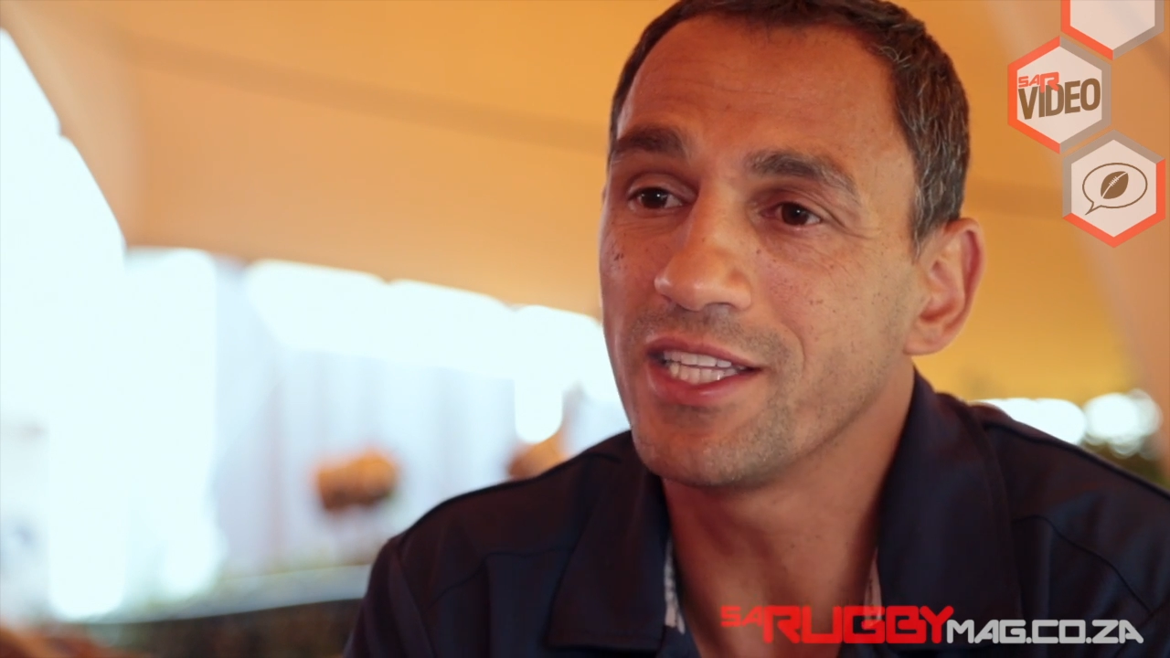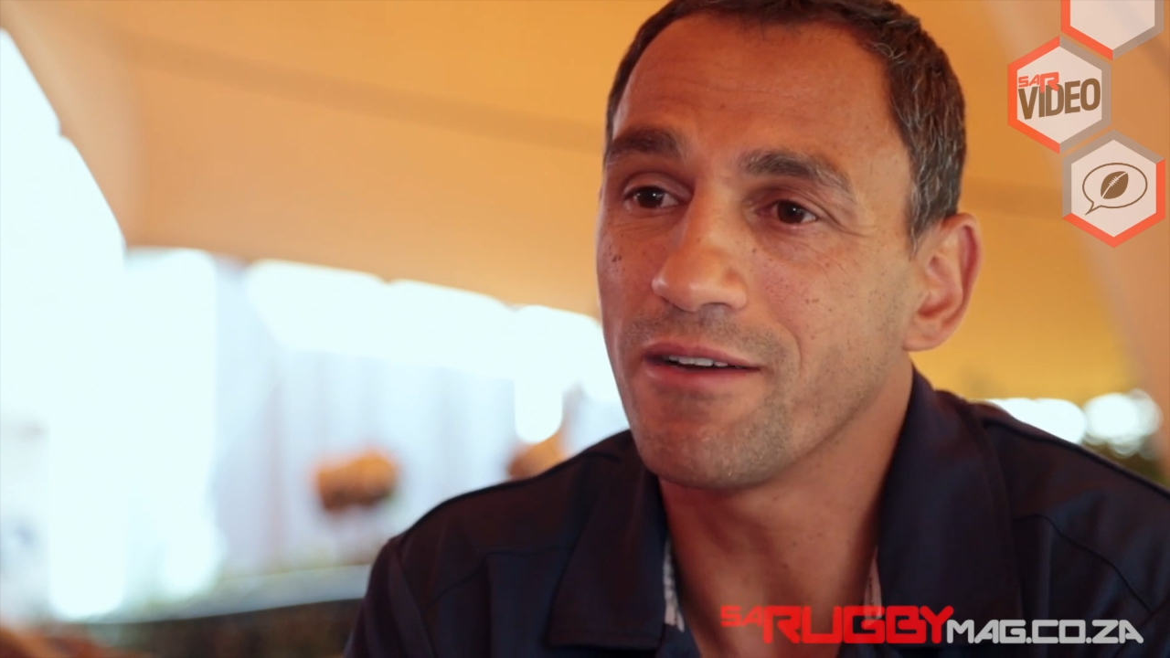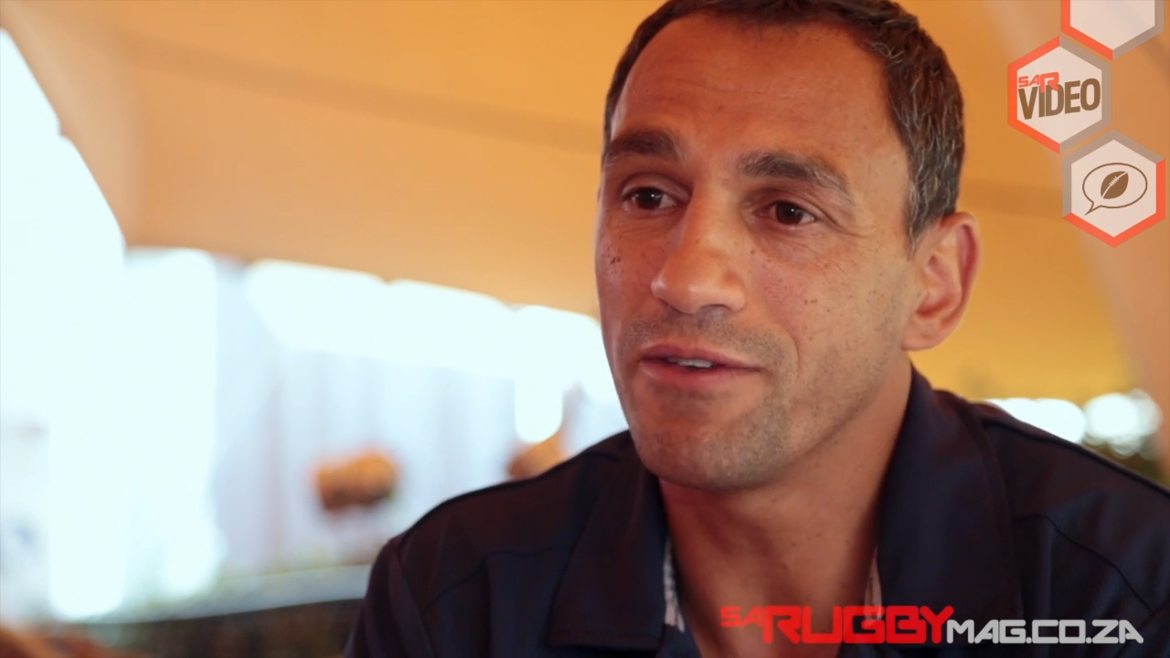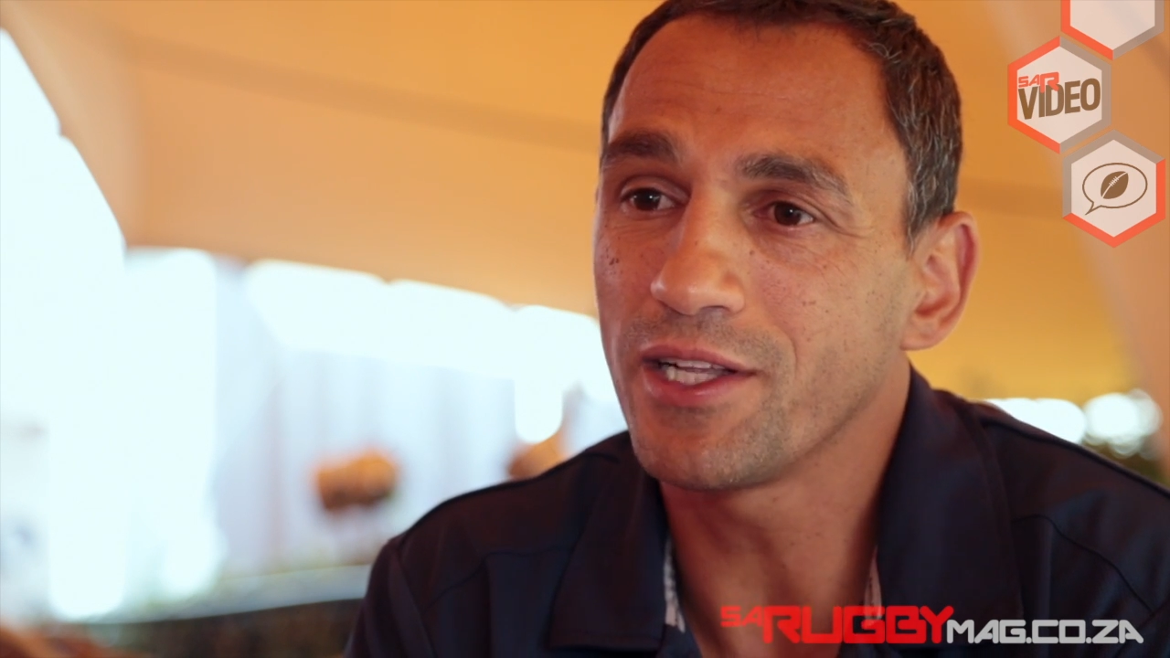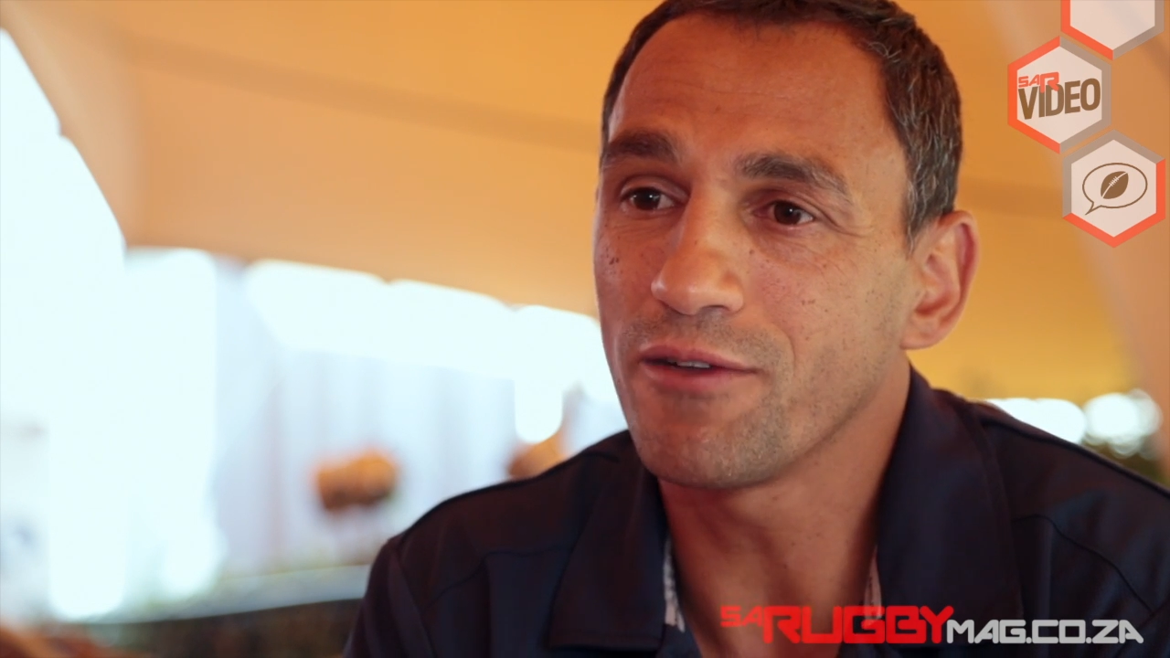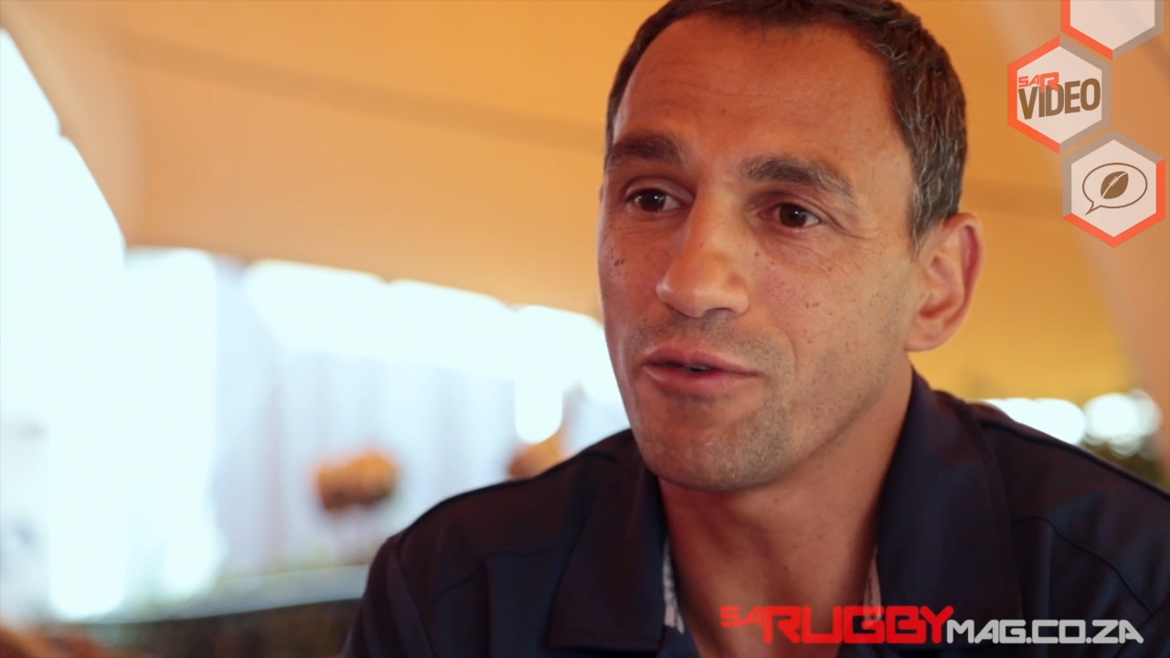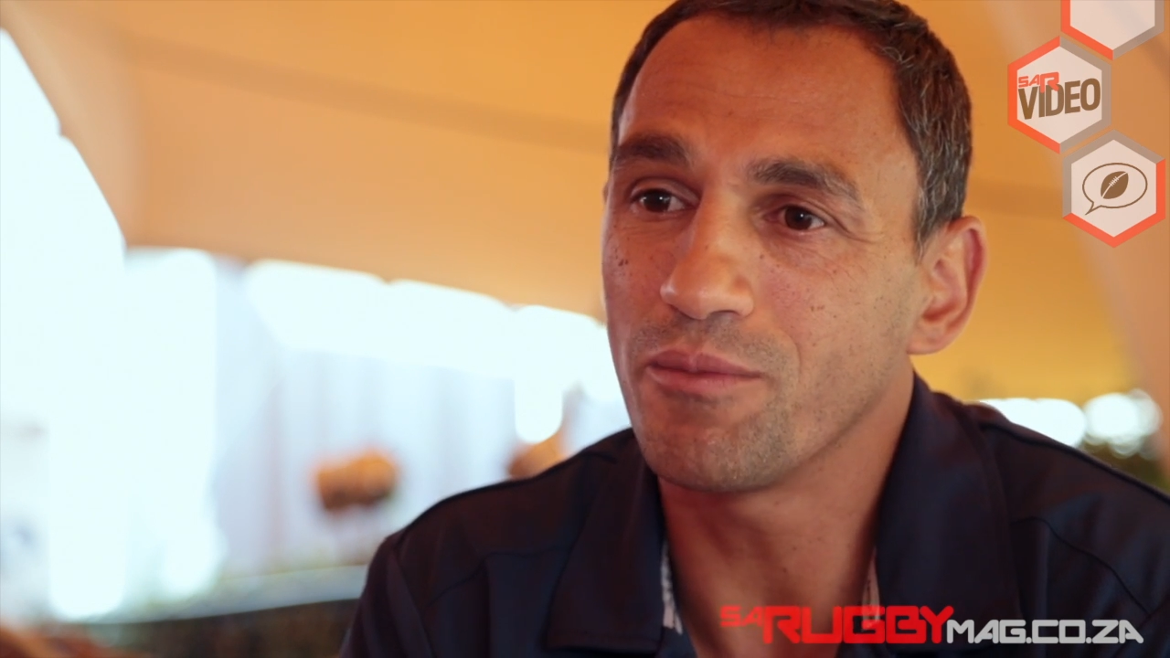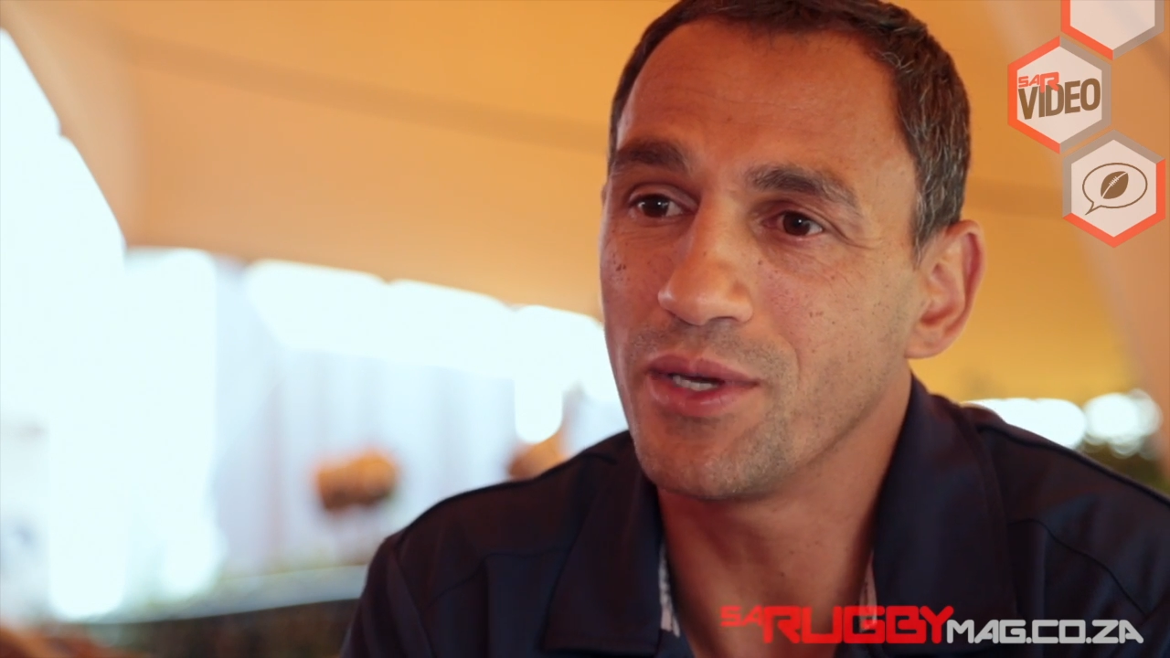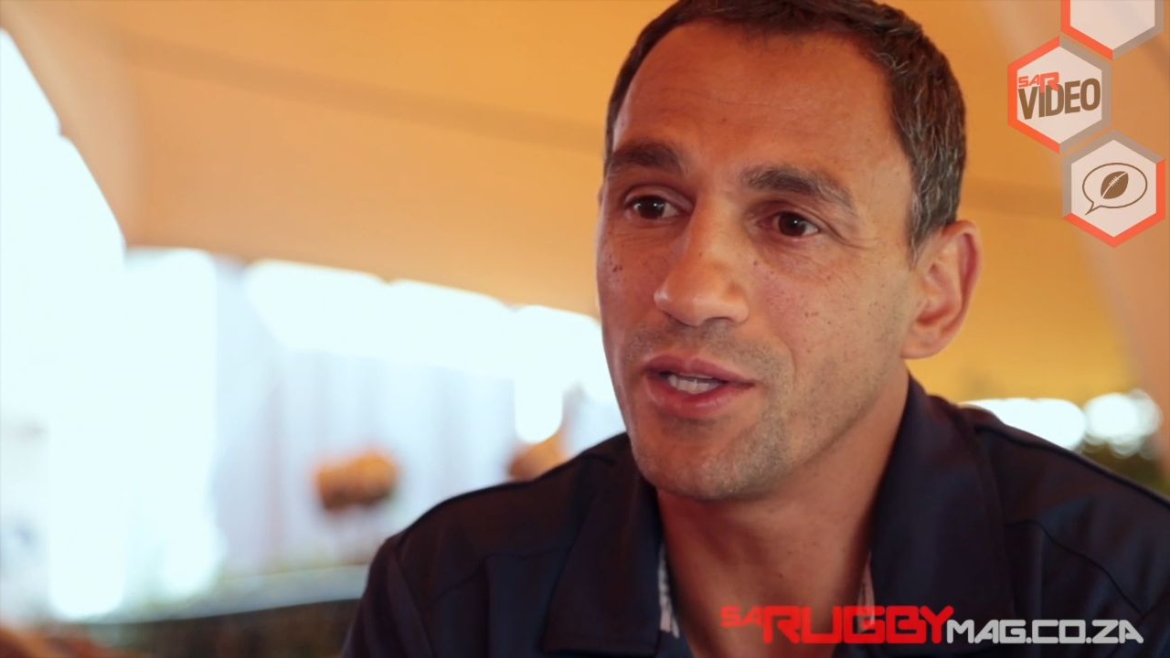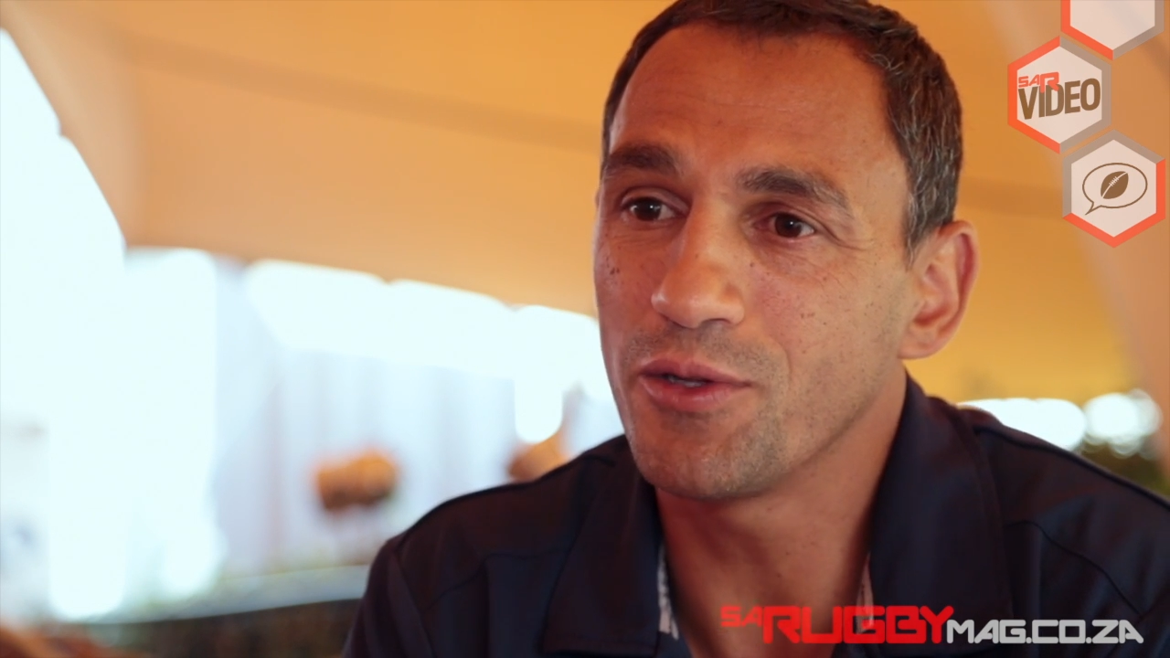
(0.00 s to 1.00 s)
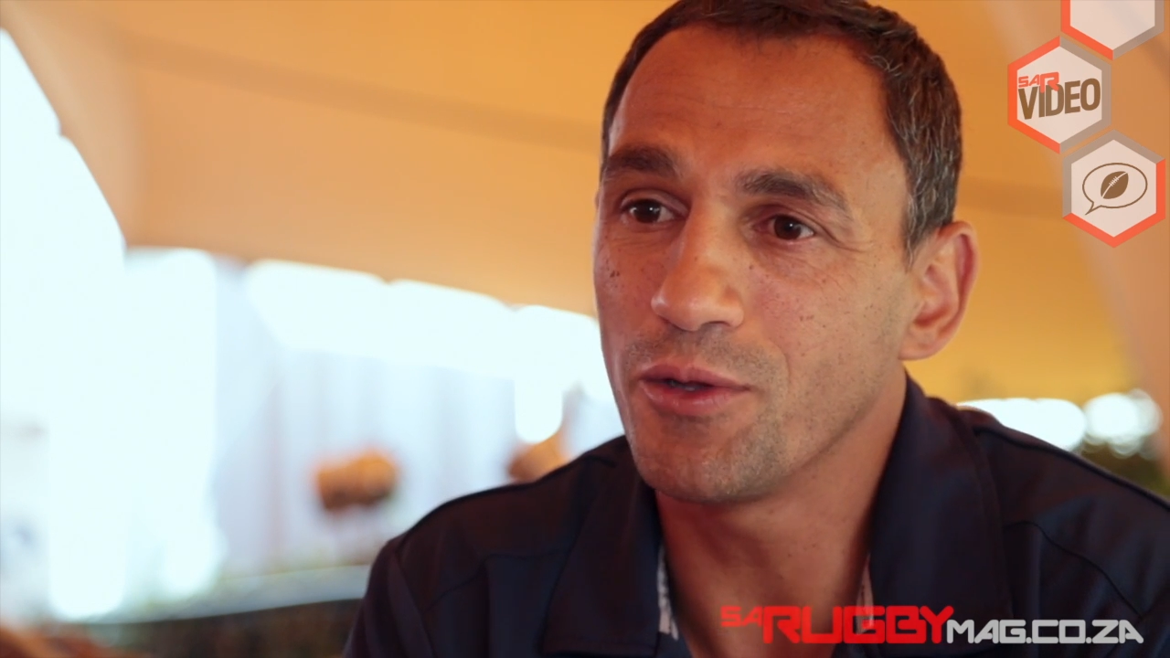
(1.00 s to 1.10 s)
difficult for me